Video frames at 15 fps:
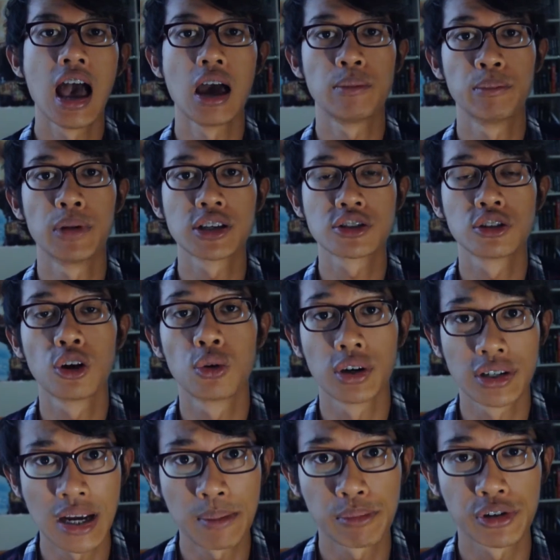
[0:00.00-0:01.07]
at much
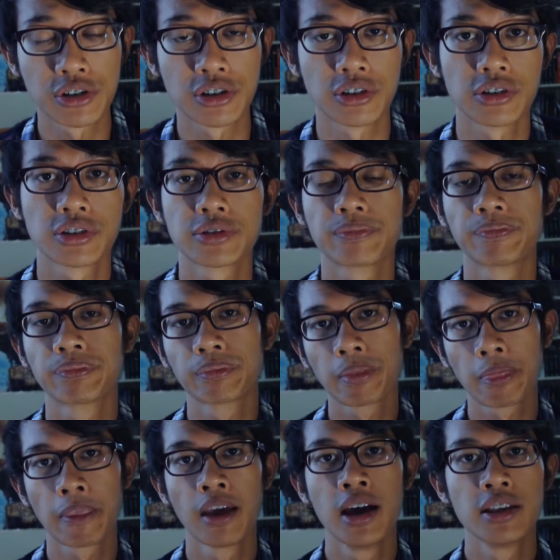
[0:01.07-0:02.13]
lower temperatures.
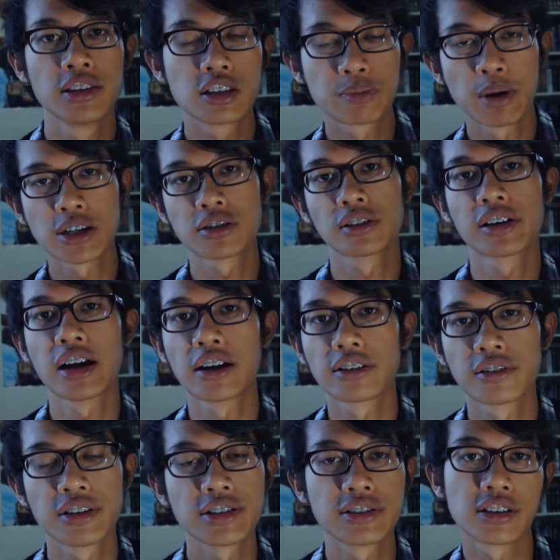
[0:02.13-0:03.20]
The special
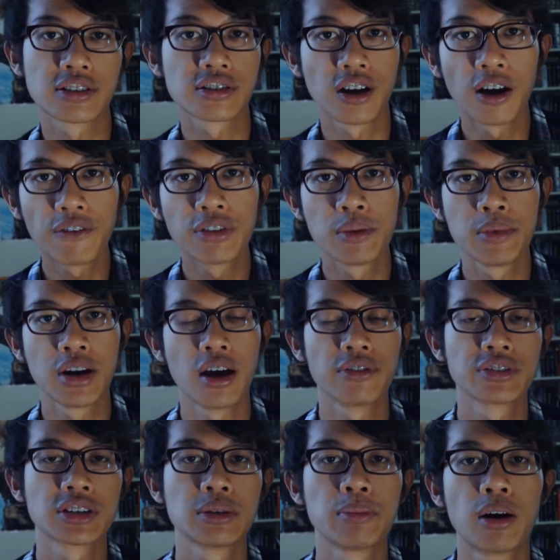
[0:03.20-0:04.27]
characteristics of the
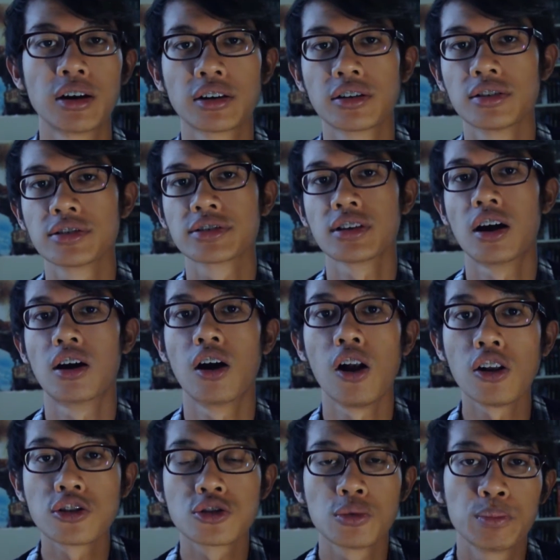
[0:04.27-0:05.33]
Minovsky particles are
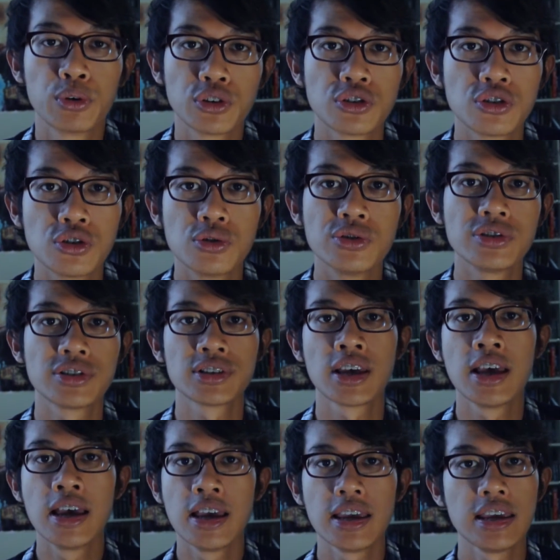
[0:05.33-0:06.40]
also put to use
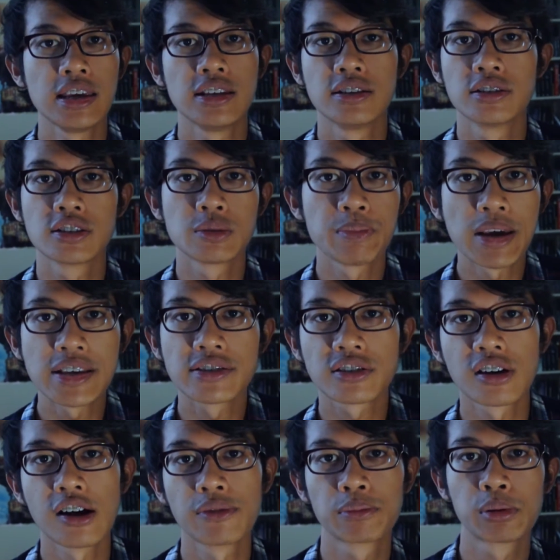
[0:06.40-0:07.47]
in
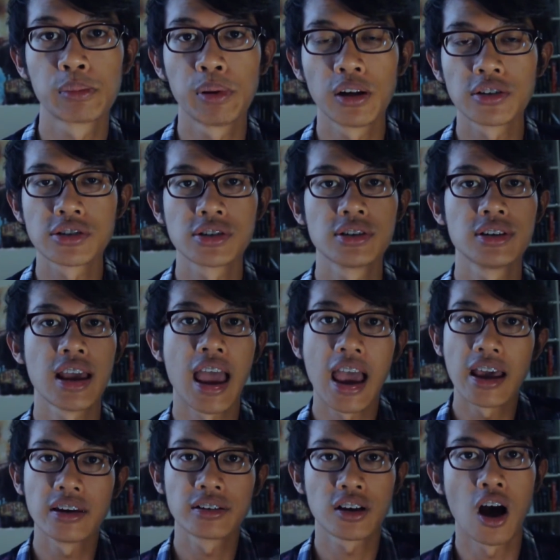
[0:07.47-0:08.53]
spacecraft propulsion
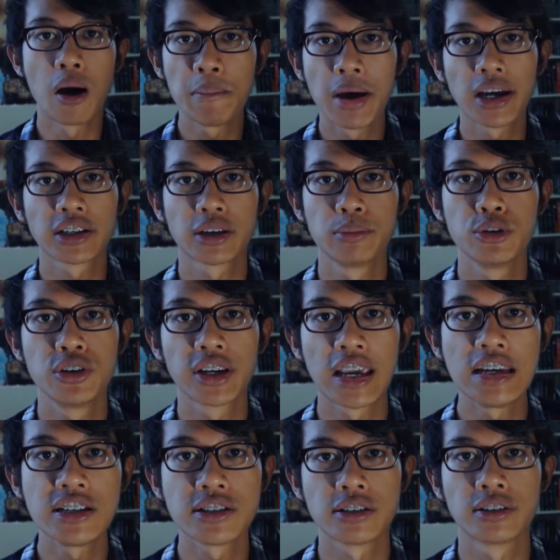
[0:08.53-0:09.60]
and combat
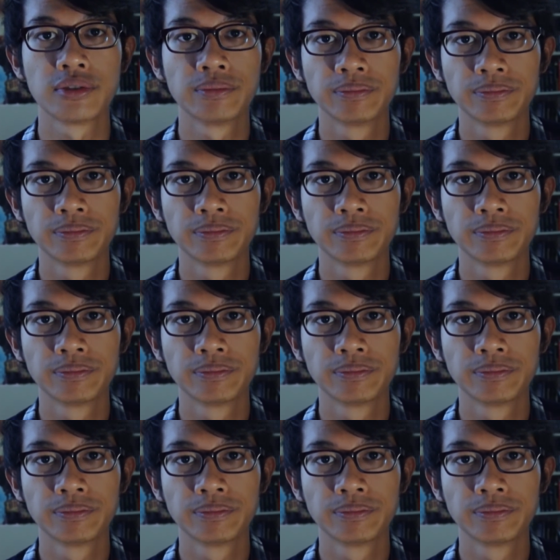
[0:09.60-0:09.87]
communication.